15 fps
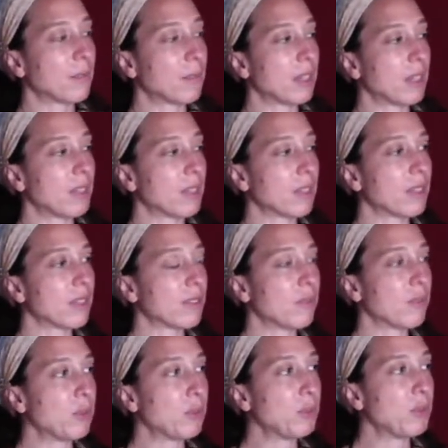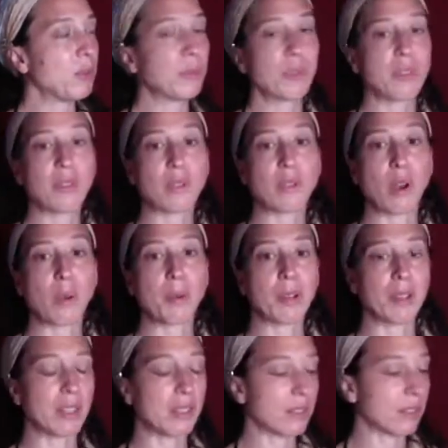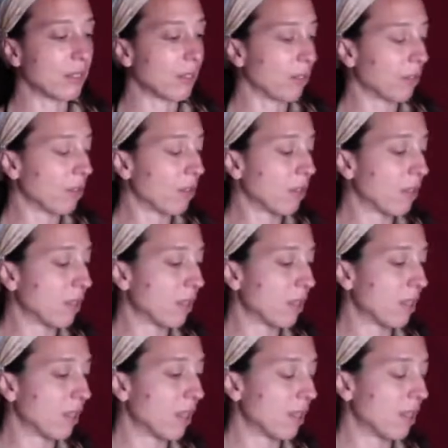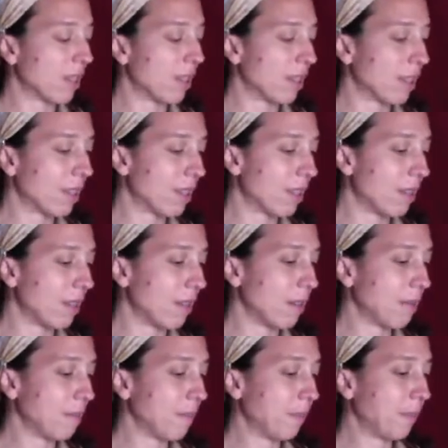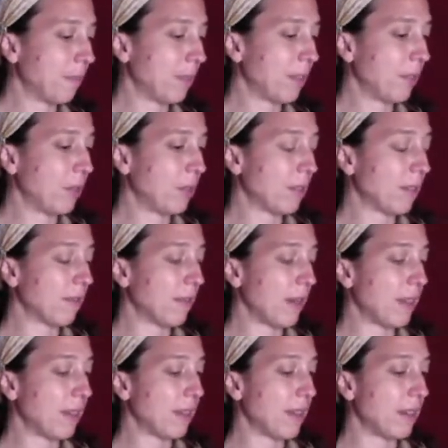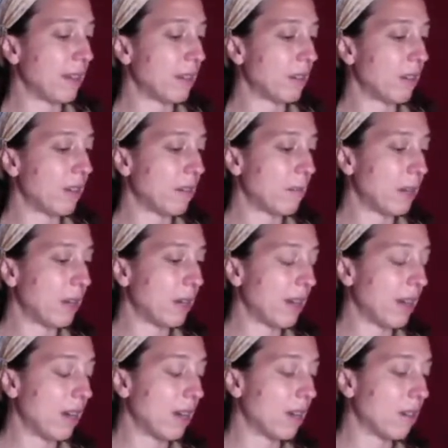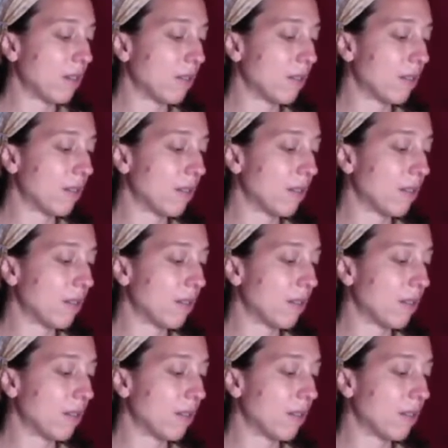picture is food with strawberries. So if you want to find that, I talk about how